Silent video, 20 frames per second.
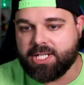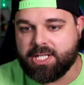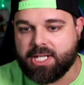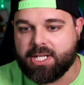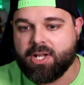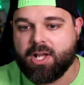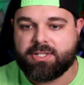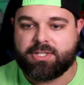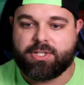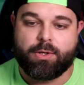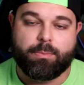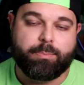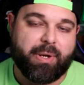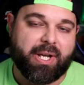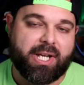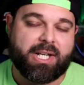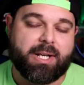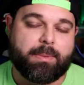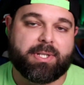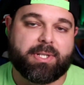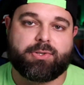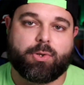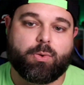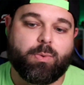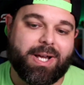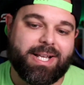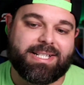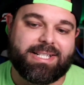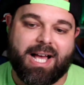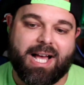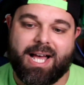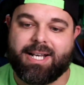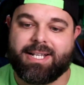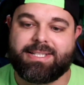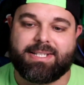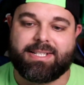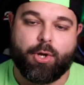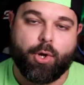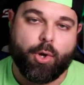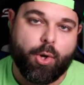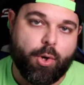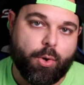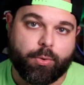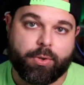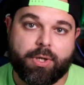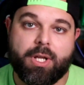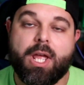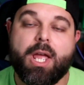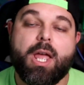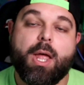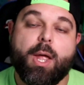and then also picking up this Rayquaza on its own